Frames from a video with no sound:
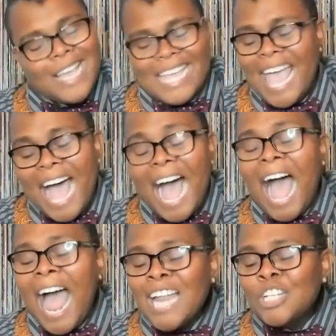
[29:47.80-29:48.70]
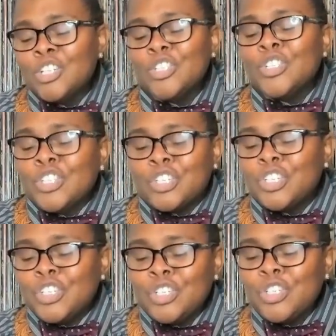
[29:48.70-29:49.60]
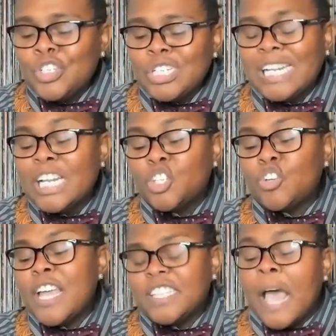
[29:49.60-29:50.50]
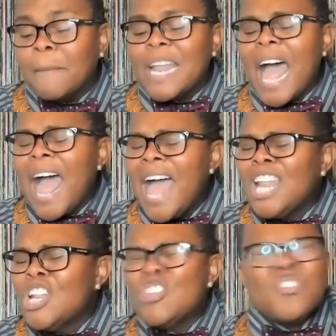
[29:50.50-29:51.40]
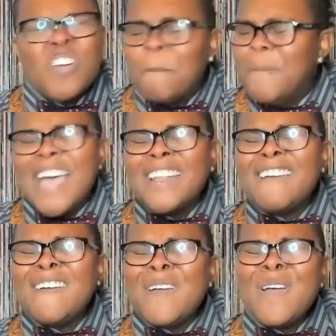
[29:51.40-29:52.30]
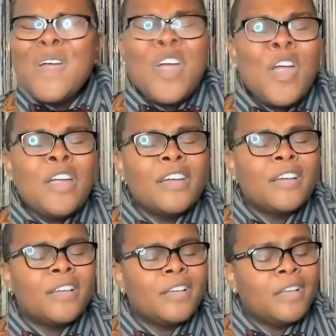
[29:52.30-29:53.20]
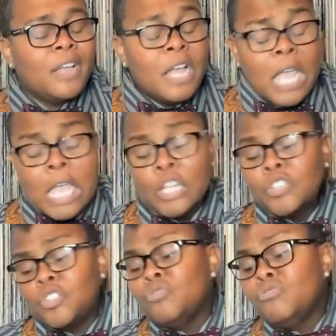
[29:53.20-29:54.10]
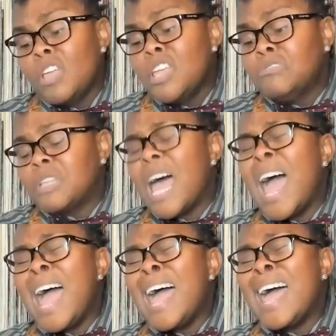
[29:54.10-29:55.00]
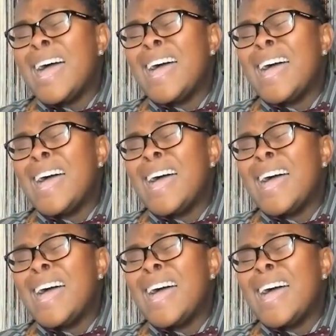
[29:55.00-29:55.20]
Yeah, I look good in a dress, but I look better in a suit and tie.